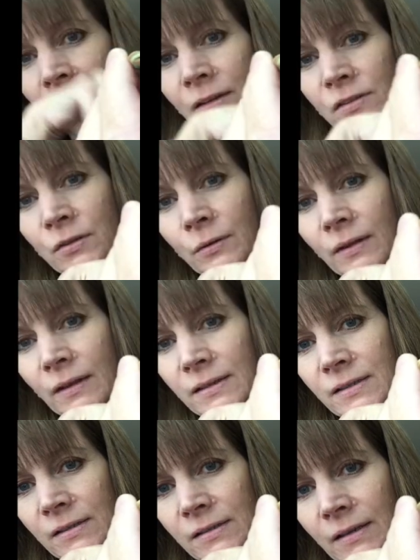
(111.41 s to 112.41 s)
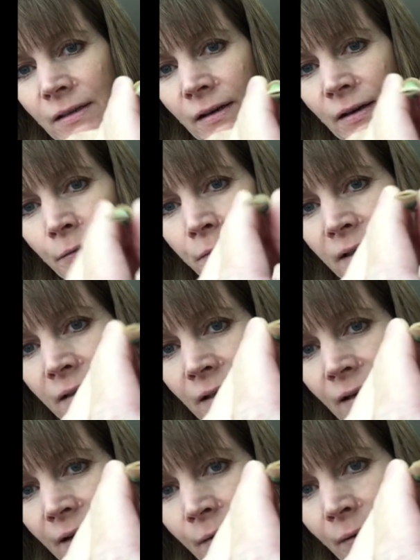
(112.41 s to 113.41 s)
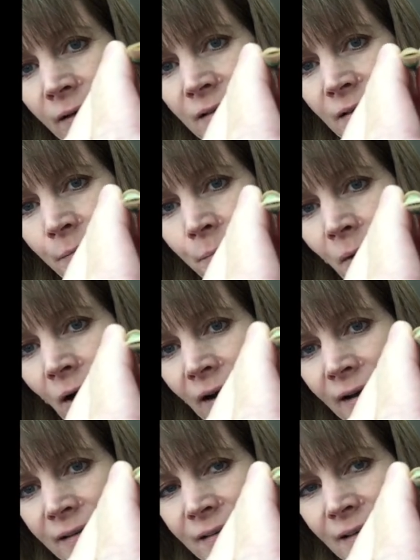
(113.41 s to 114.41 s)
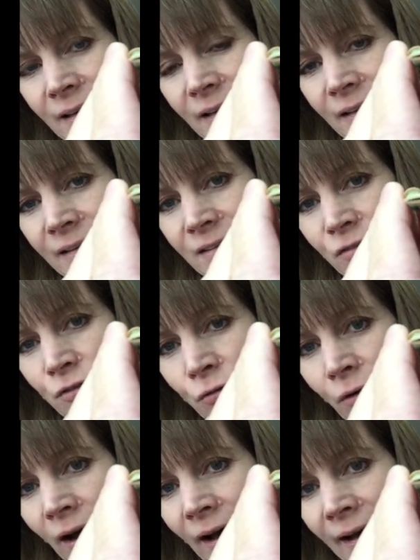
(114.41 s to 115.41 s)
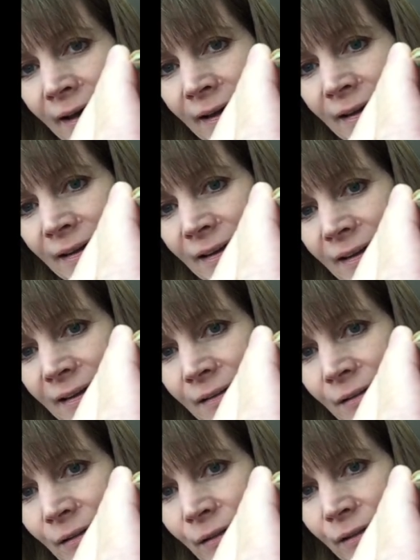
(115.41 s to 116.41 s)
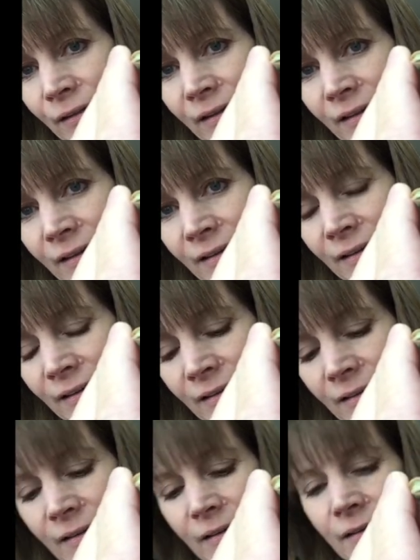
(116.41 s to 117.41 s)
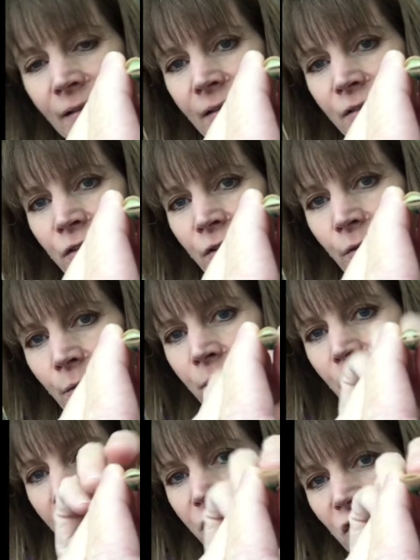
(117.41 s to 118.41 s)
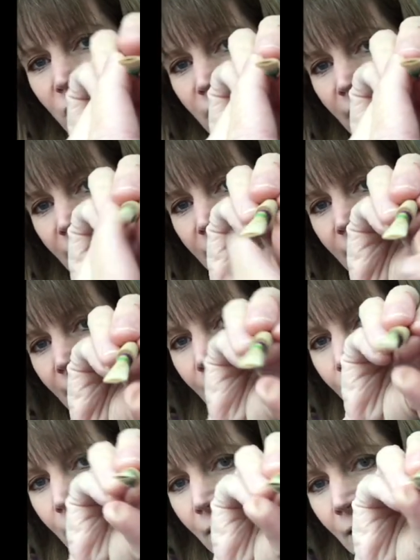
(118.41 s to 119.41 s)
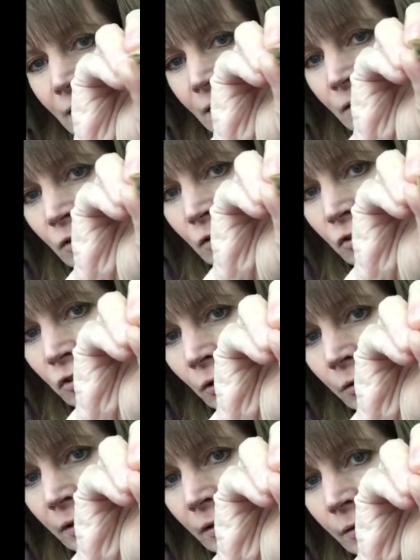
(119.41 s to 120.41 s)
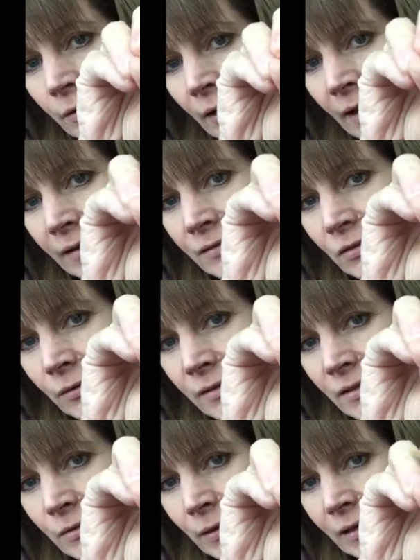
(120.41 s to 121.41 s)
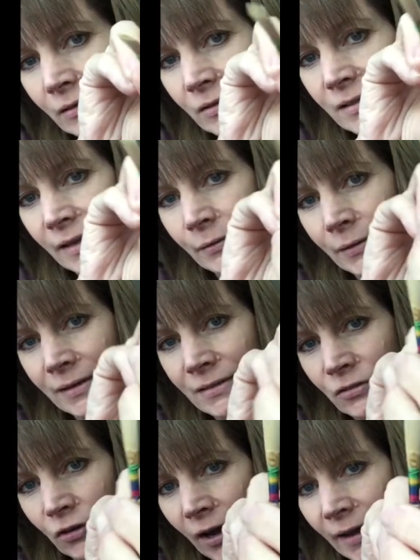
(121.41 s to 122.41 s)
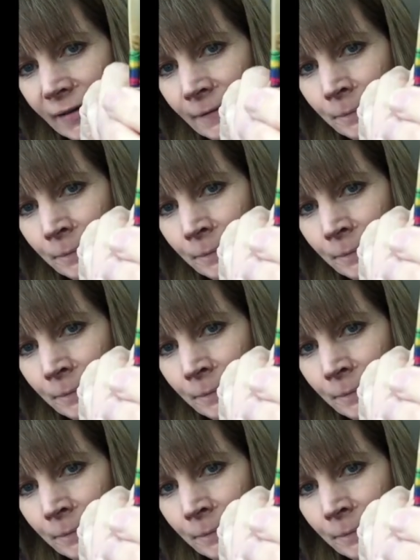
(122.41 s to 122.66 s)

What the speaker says: So this is a reed that I went and bought. It's dry in the tube. I've just taken it out to show you, and so this is what it looks like when it's dry.